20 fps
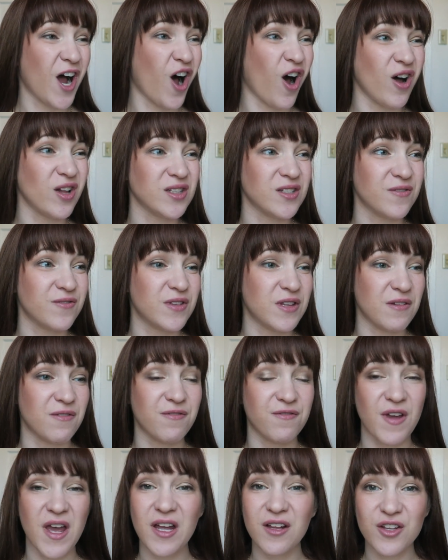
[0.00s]
all of the
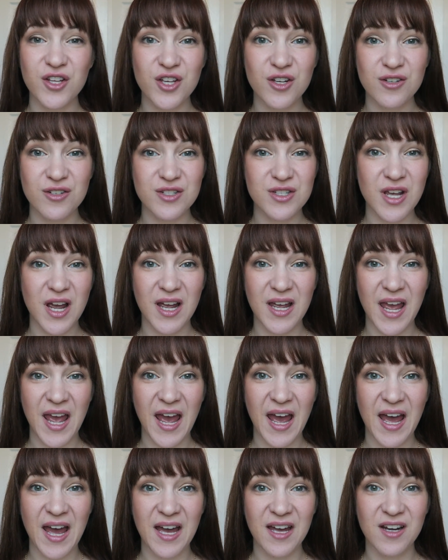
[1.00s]
failures I
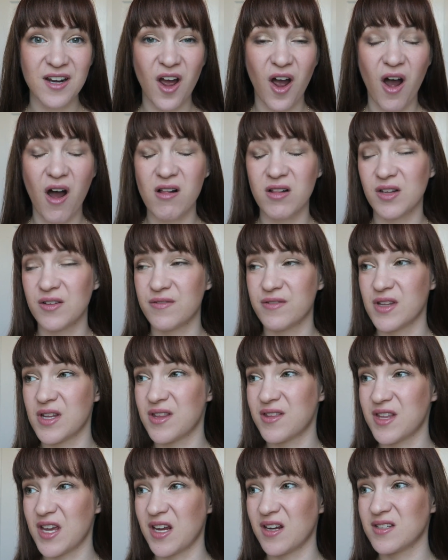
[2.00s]
had, all of the
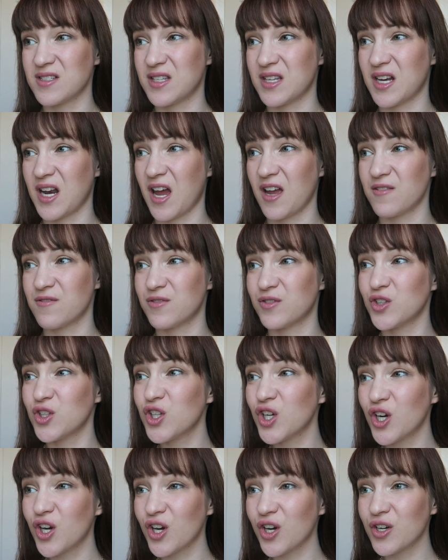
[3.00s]
things that I've
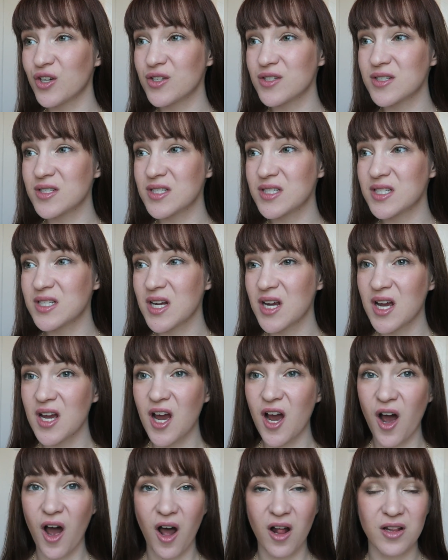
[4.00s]
learned,
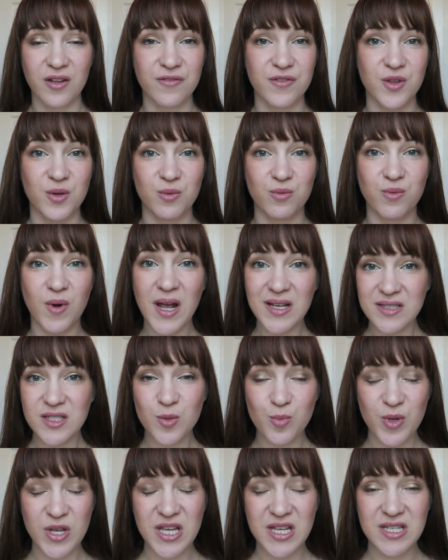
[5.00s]
all of the
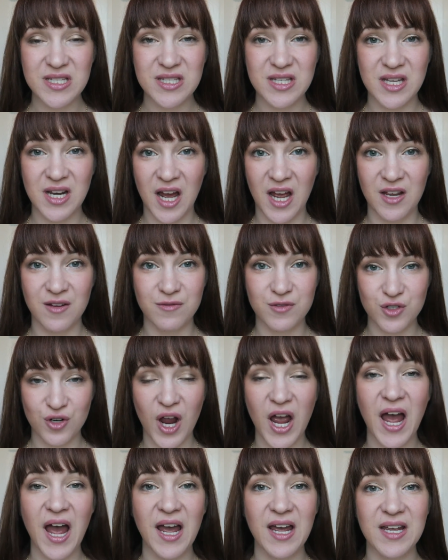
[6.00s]
recipes that I've
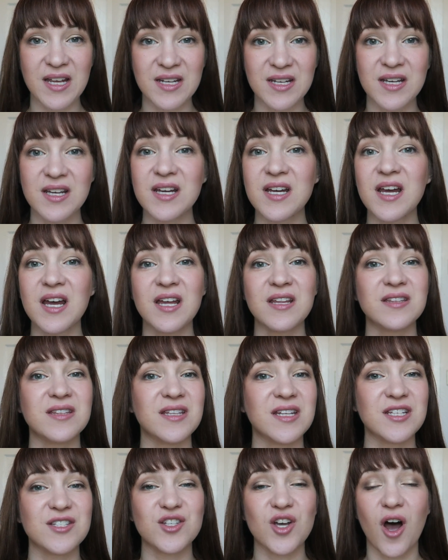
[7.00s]
tried.
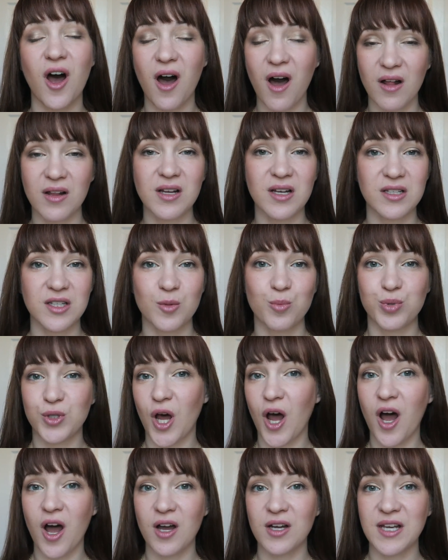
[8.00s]
It's all on the
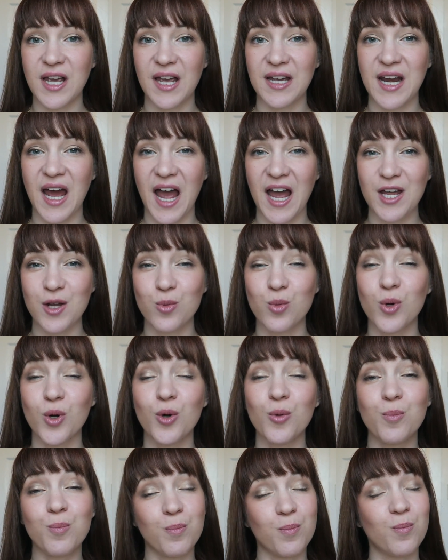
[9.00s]
blog, and I
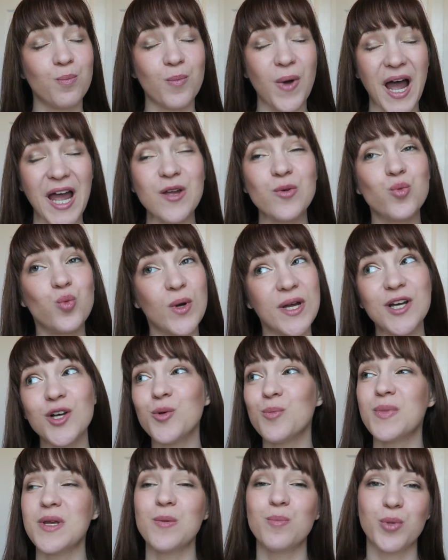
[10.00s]
will
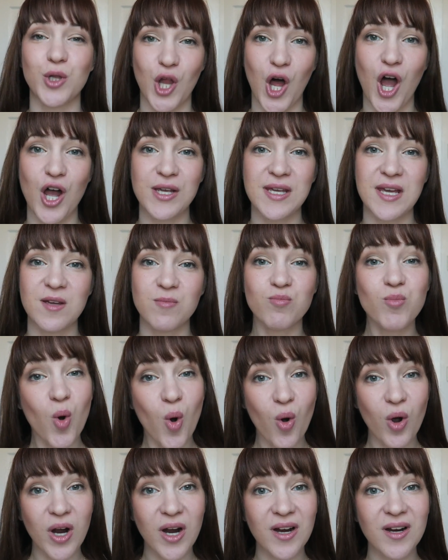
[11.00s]
be blogging
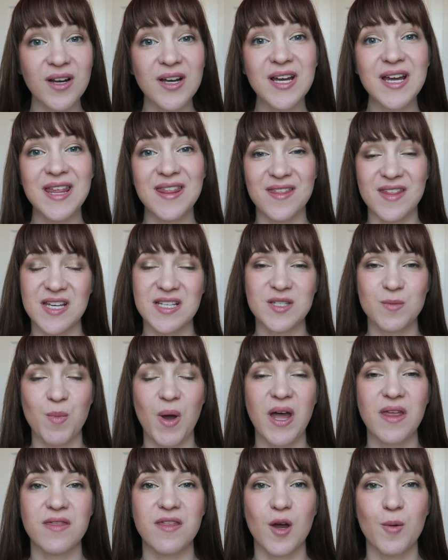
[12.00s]
more this
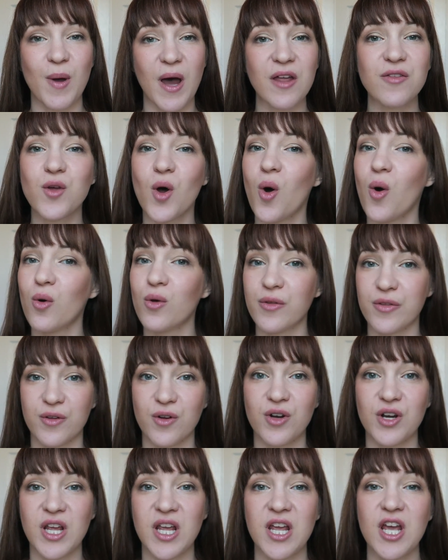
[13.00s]
month about the
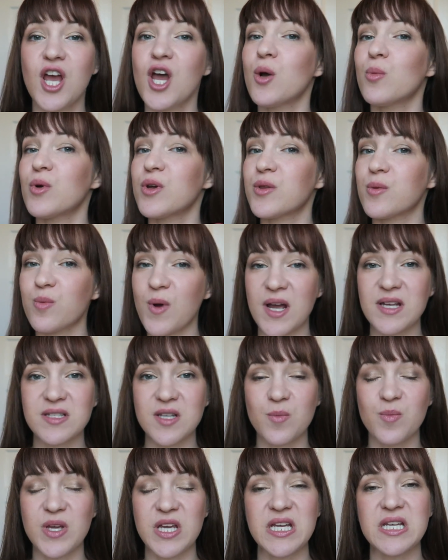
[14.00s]
Whole30 with
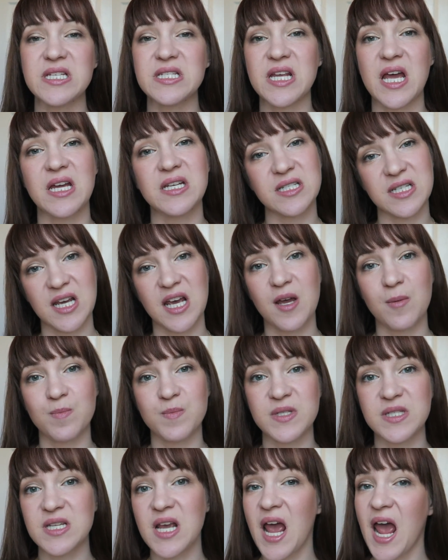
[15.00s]
recipes and
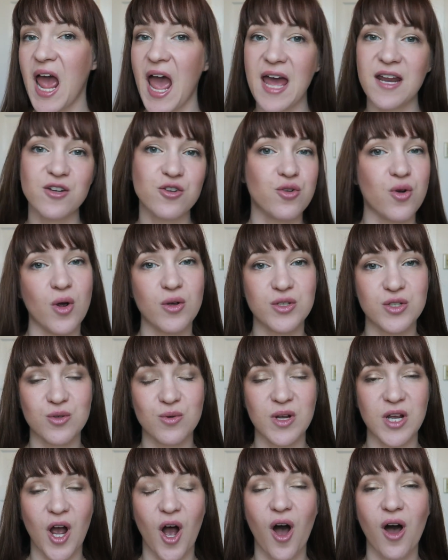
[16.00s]
tips and
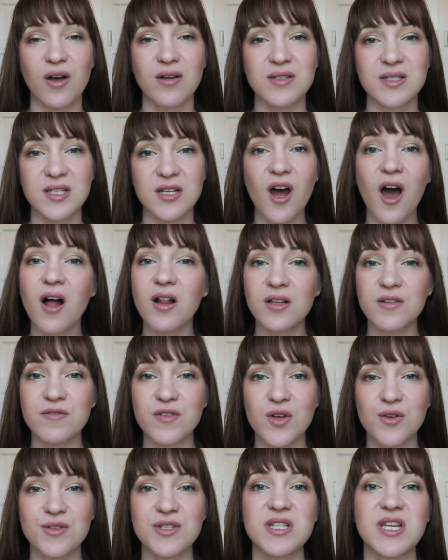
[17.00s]
grocery hauls and all of
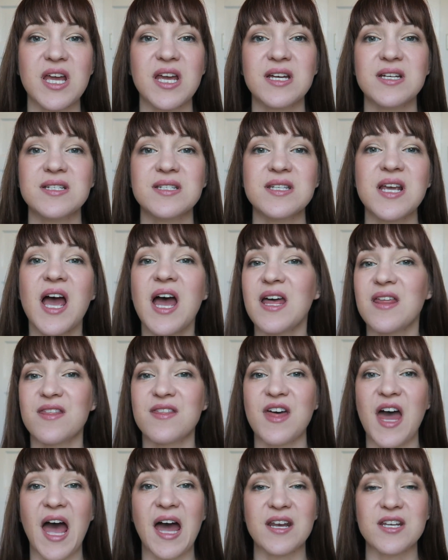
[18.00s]
those things
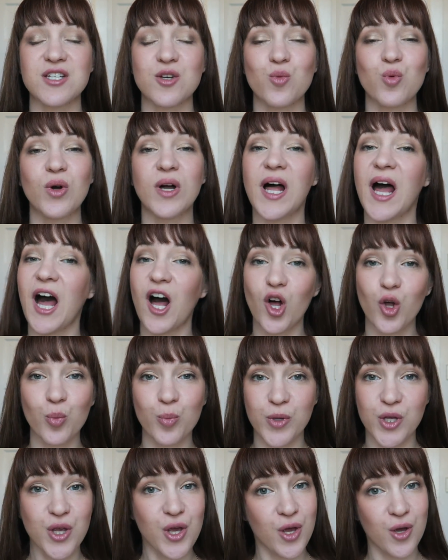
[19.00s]
that will
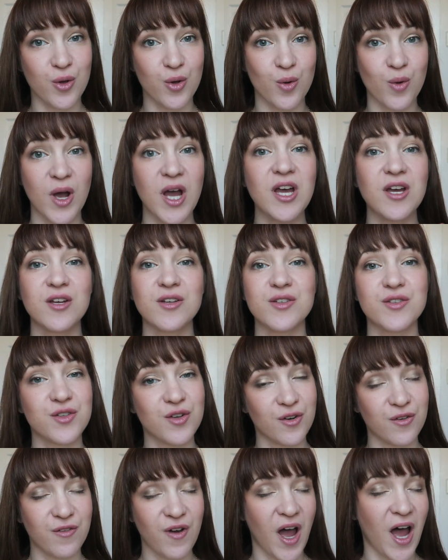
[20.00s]
help you
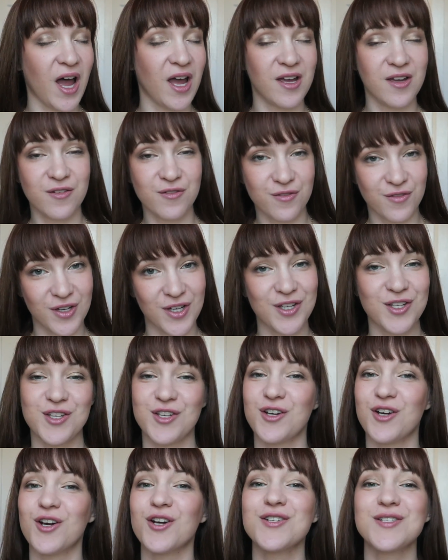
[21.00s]
survive
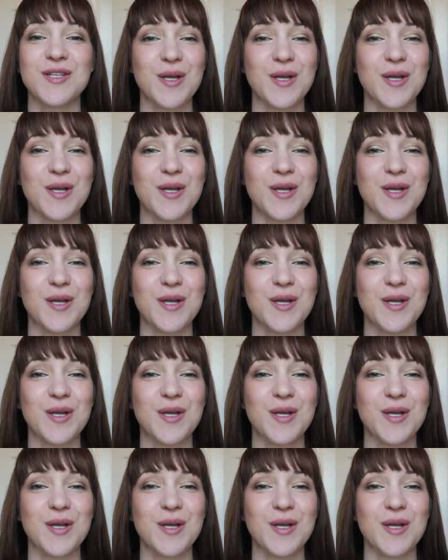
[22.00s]
your